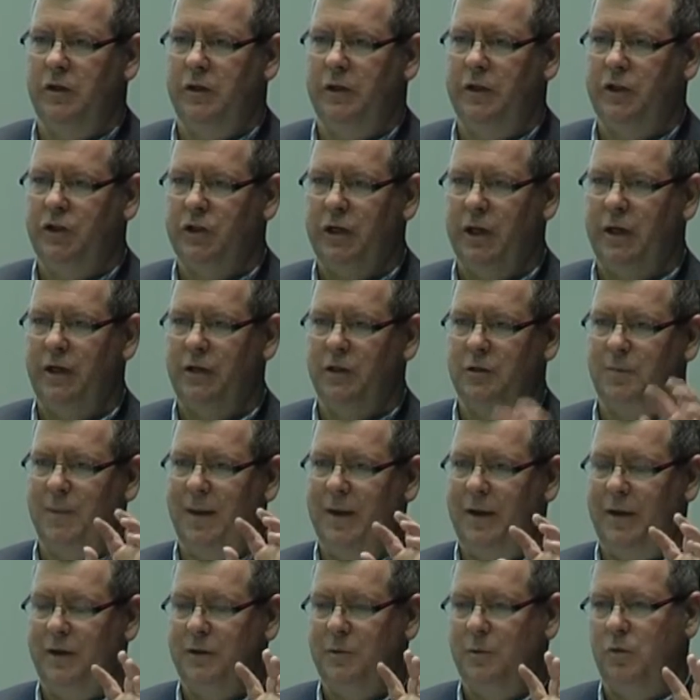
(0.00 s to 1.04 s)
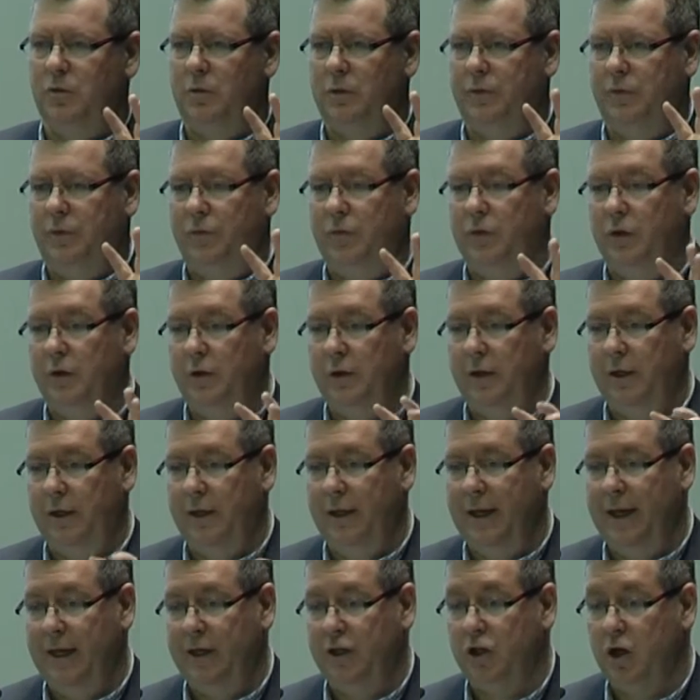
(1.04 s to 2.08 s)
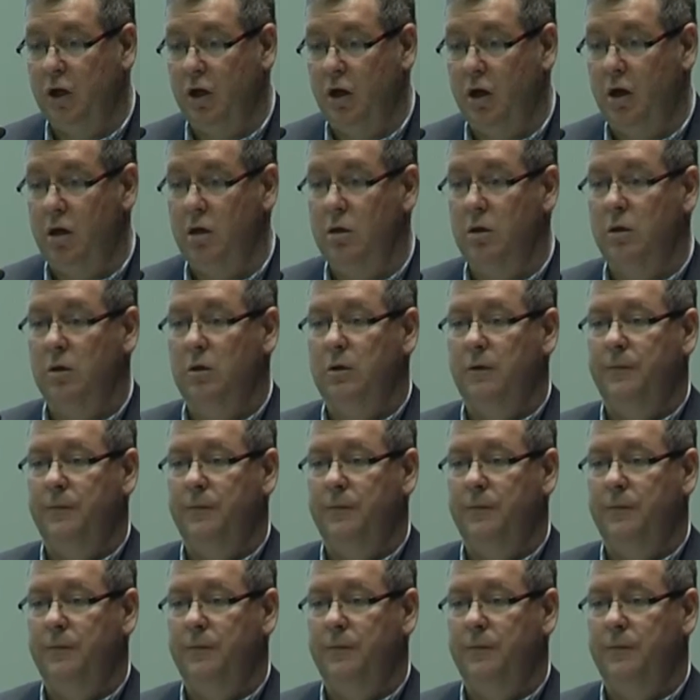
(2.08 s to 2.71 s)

any change management or if you've done any HR,